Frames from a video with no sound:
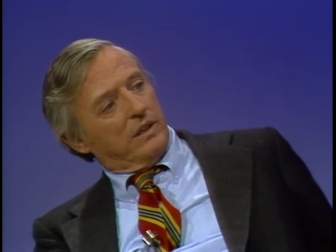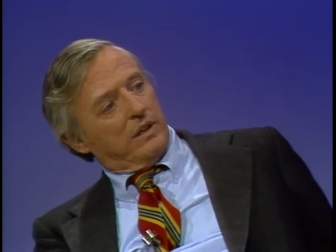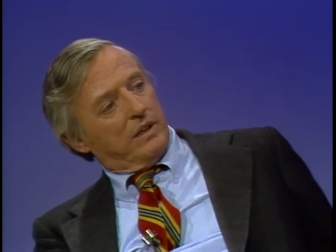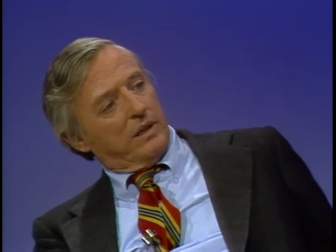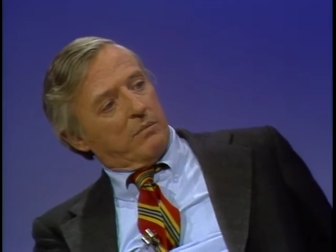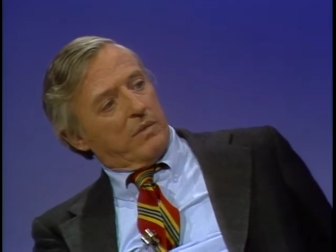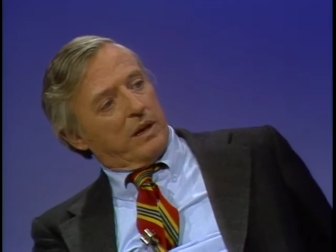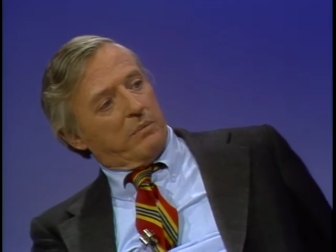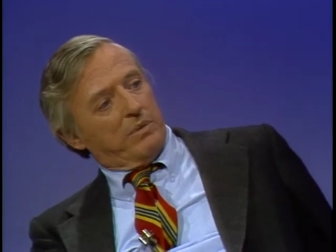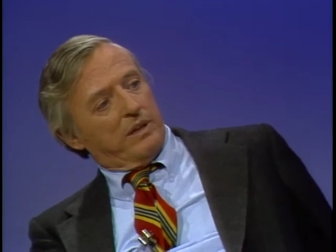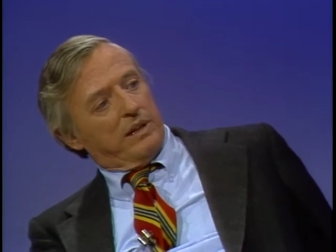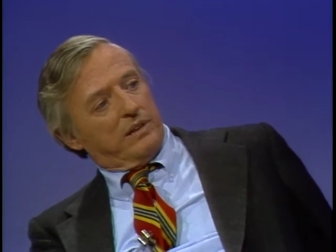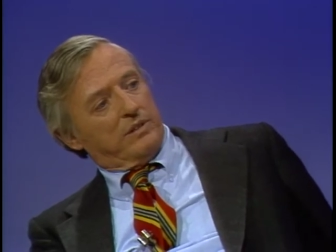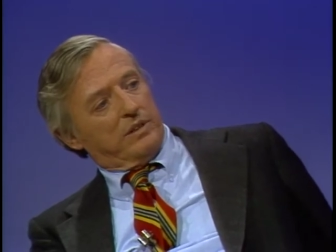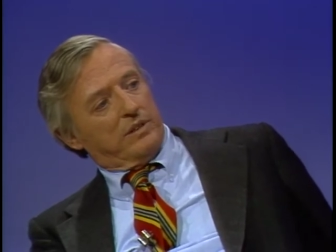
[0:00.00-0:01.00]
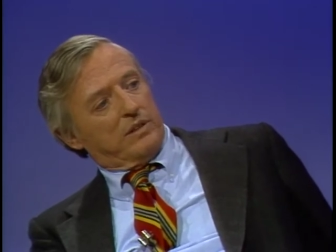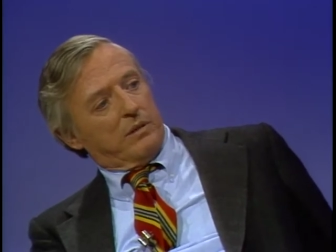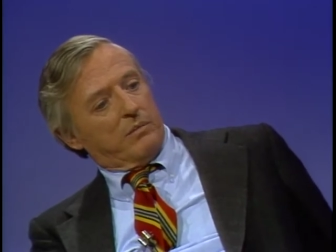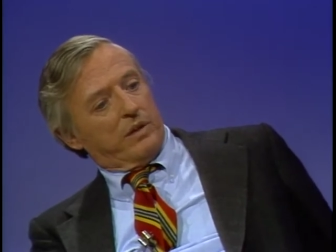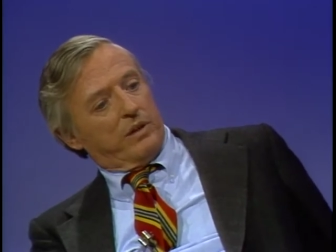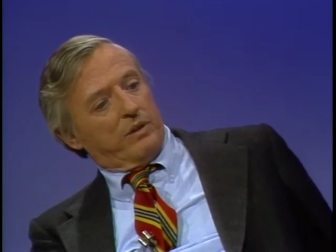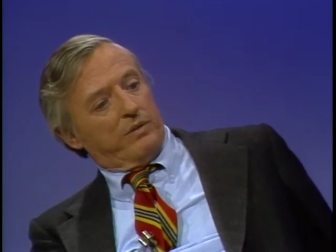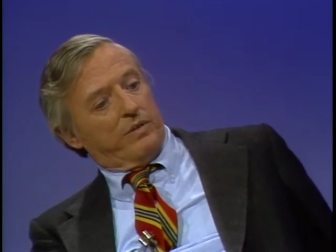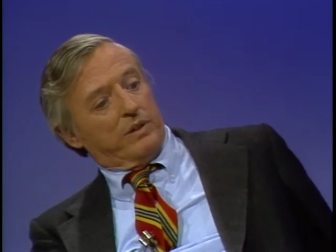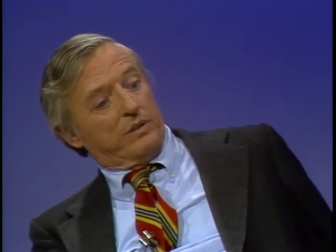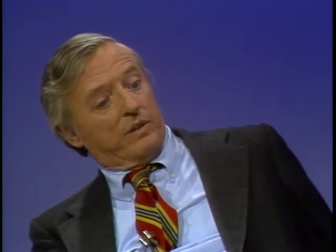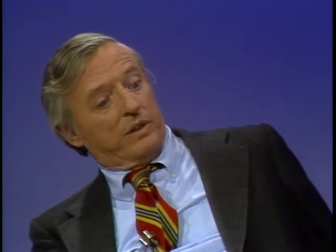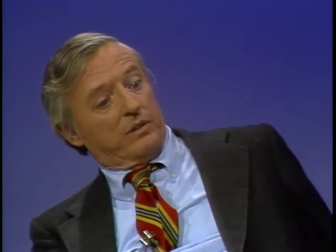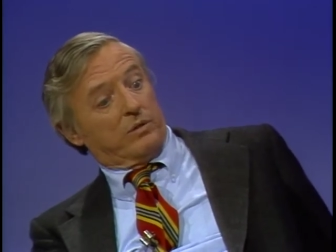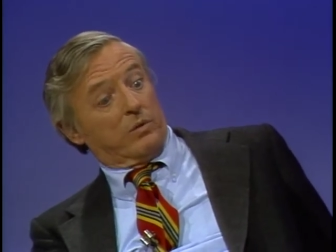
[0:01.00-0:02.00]
There might be, let's say, somebody who feels
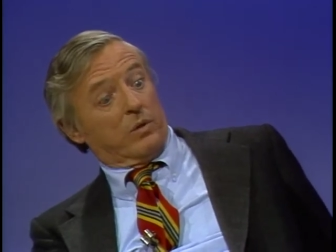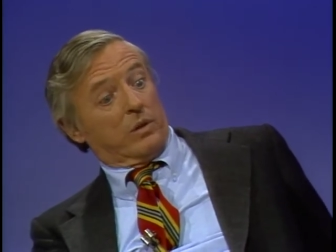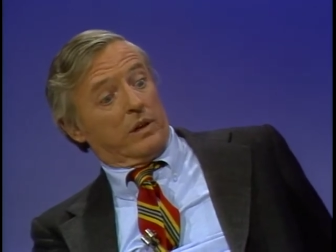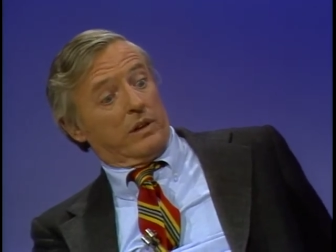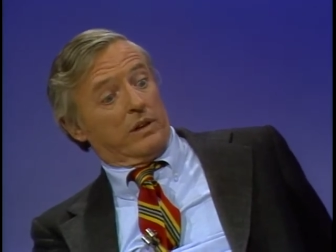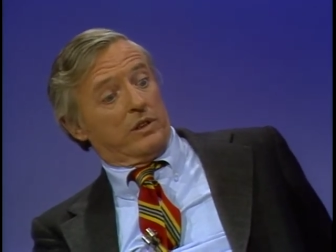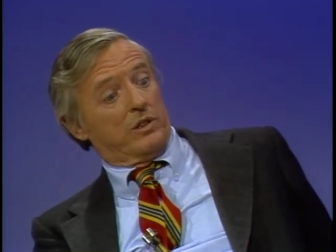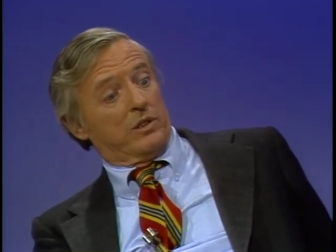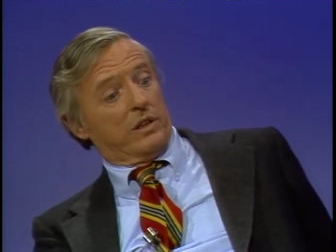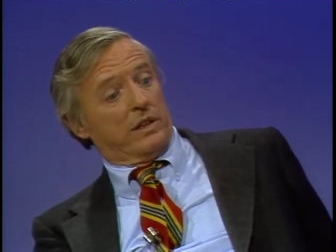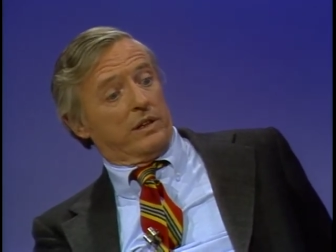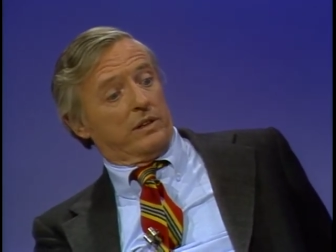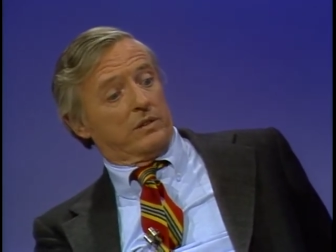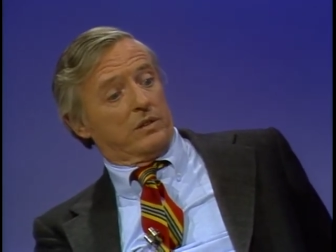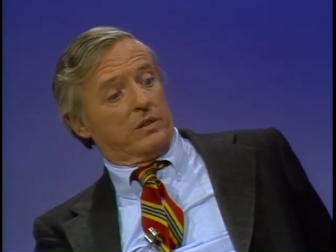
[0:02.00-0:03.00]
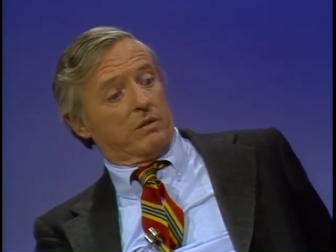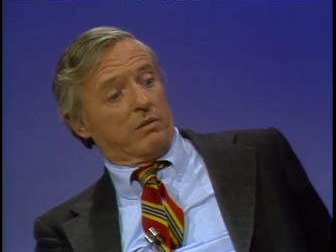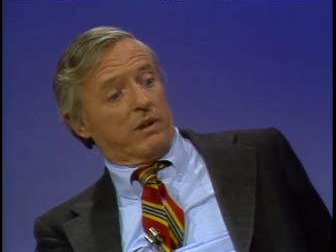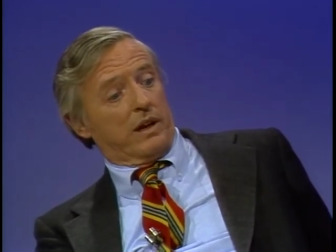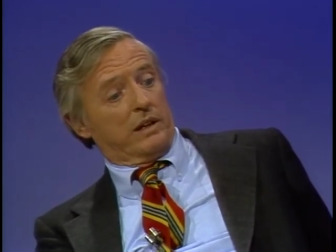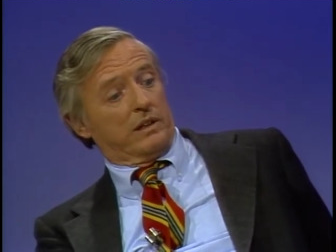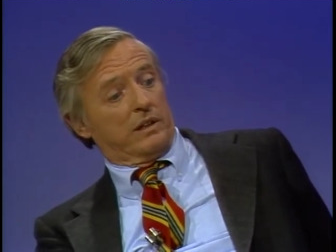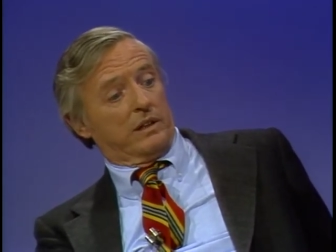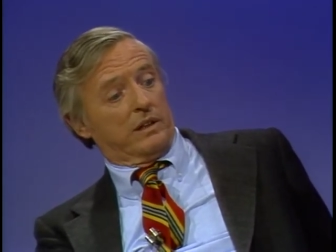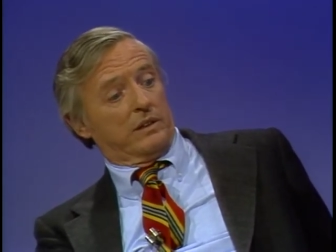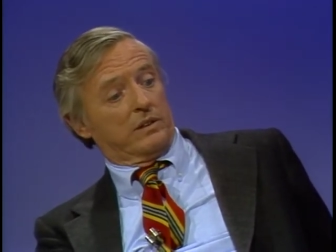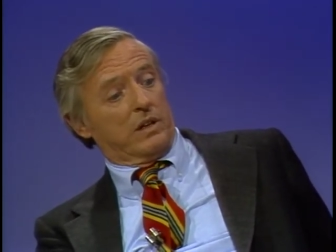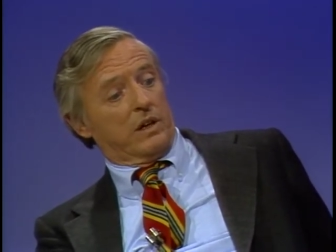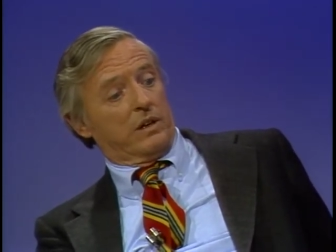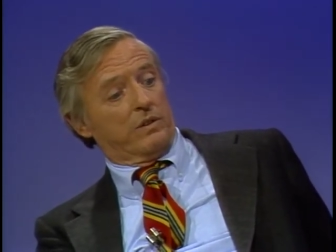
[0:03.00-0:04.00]
very strongly that Chile is correct in its
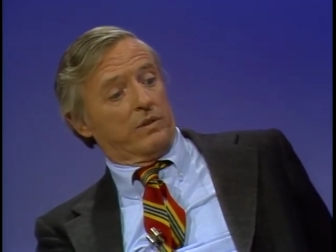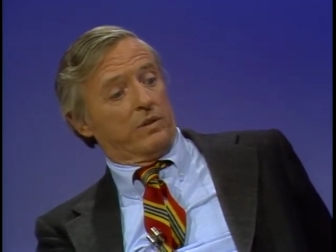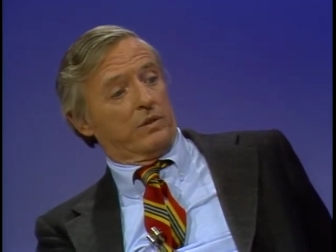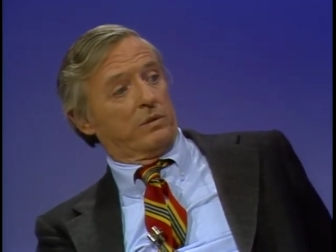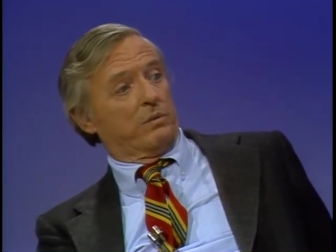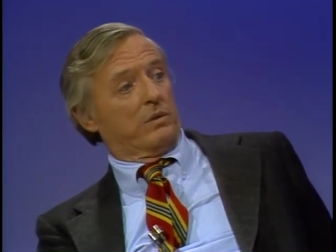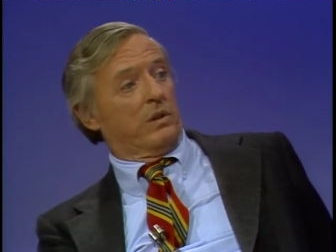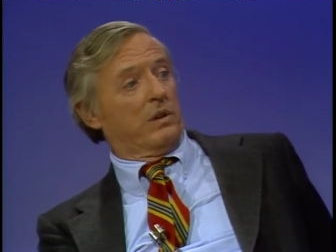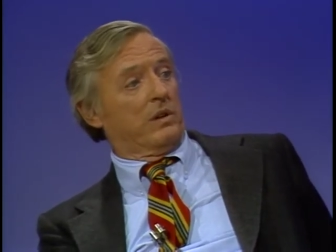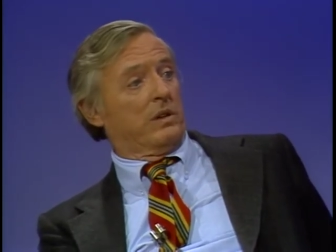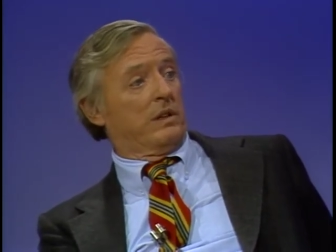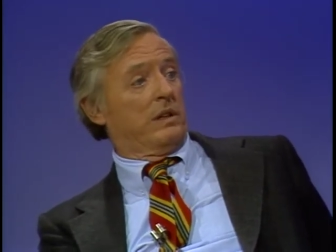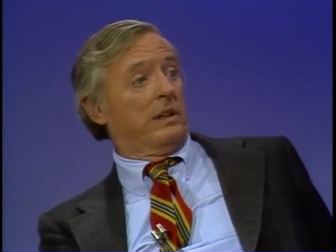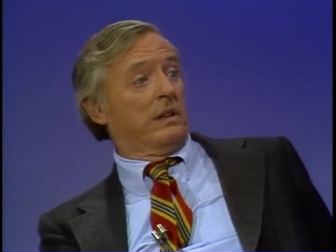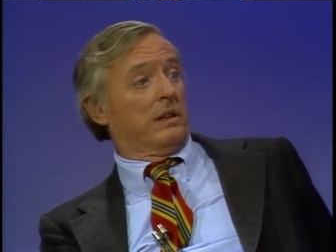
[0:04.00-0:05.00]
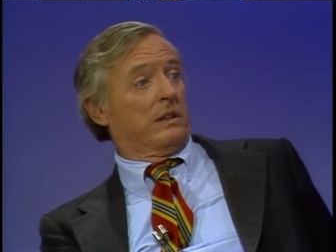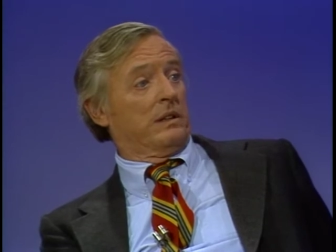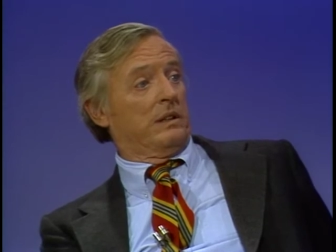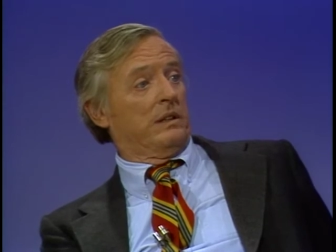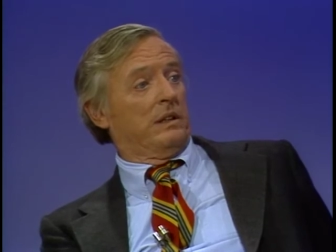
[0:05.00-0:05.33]
controversy with Argentina.